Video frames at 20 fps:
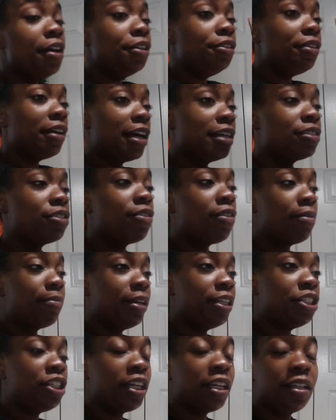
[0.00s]
You guys know I
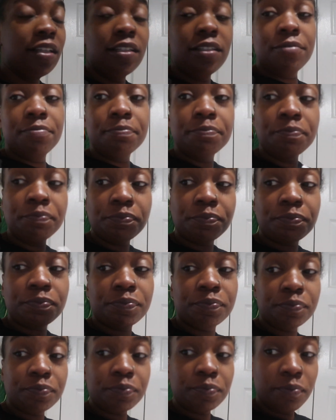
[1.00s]
made chicken
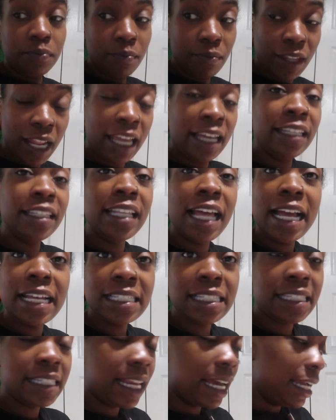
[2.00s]

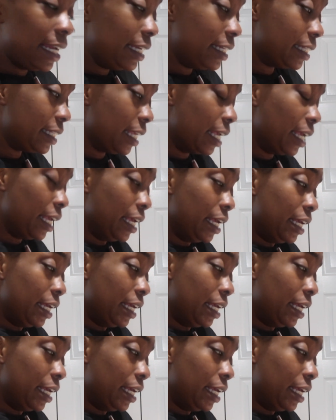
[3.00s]
last night